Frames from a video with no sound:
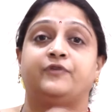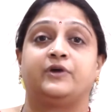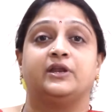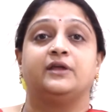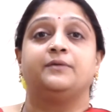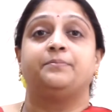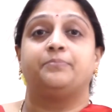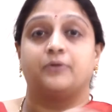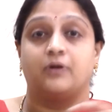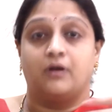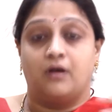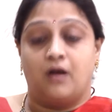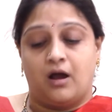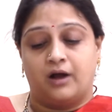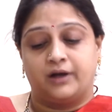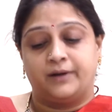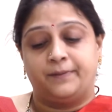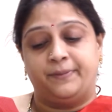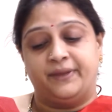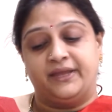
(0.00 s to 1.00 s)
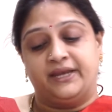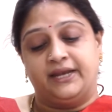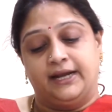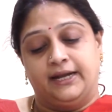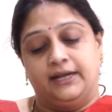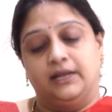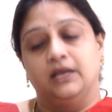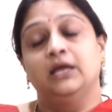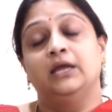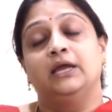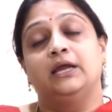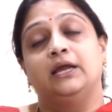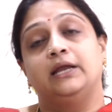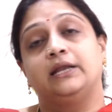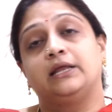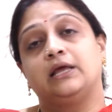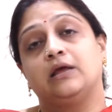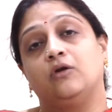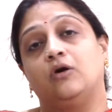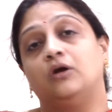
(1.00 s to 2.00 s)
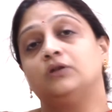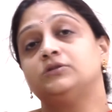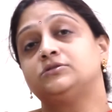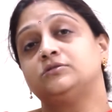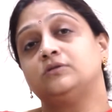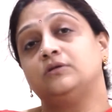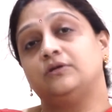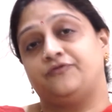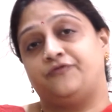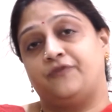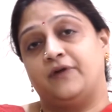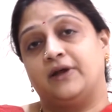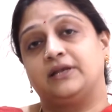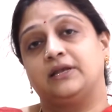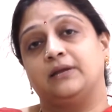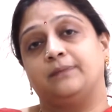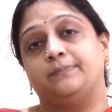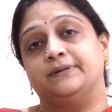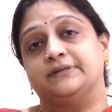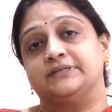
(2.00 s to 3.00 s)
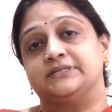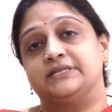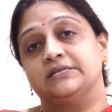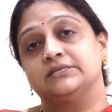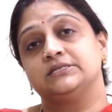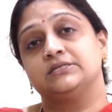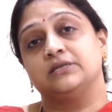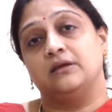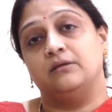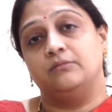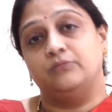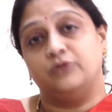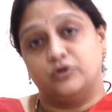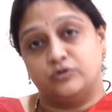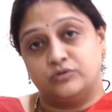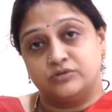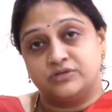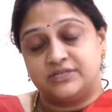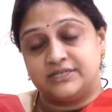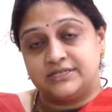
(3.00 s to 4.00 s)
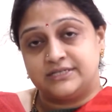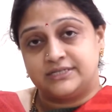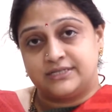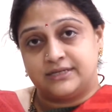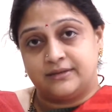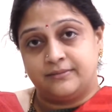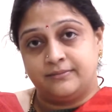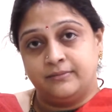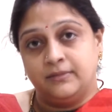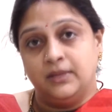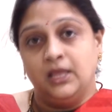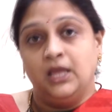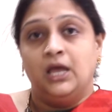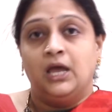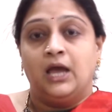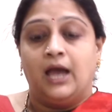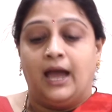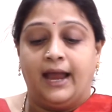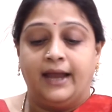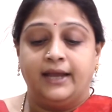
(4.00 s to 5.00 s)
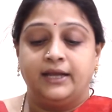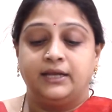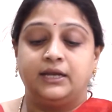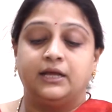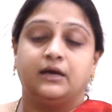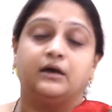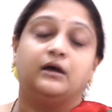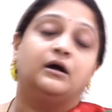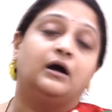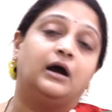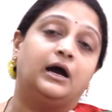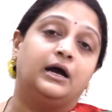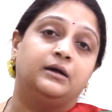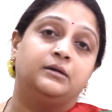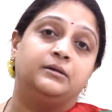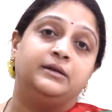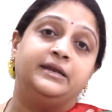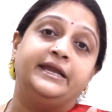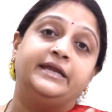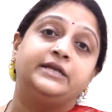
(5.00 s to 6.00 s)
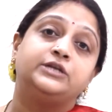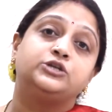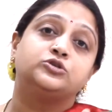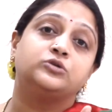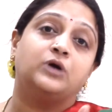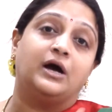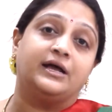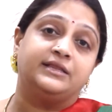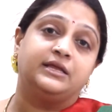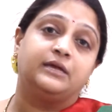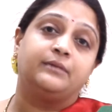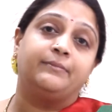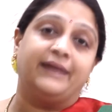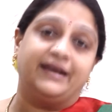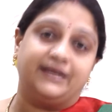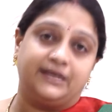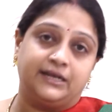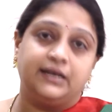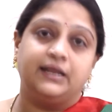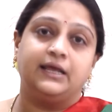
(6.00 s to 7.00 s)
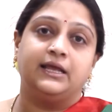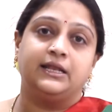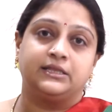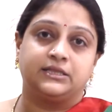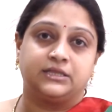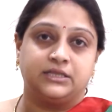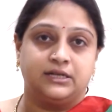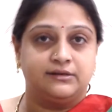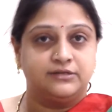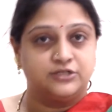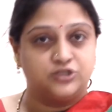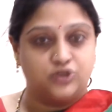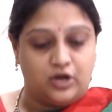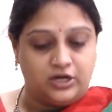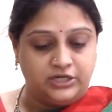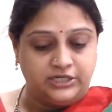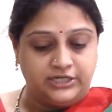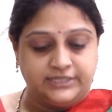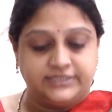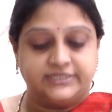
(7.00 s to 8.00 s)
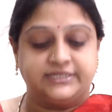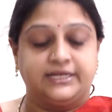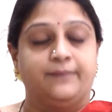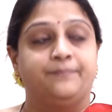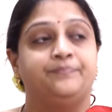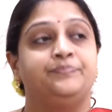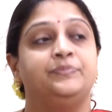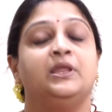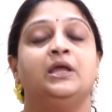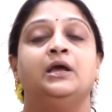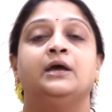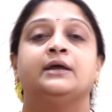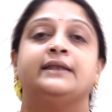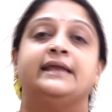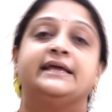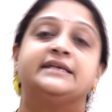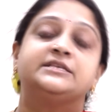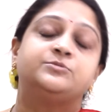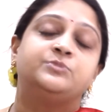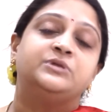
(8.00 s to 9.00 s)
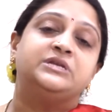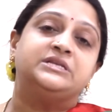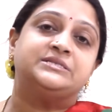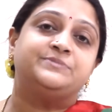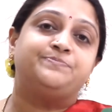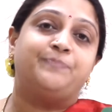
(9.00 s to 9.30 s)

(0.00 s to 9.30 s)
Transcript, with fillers: for a prolonged period. It can also affect a person's immune system and uh, uh, lead to other mental health disorders. Next one is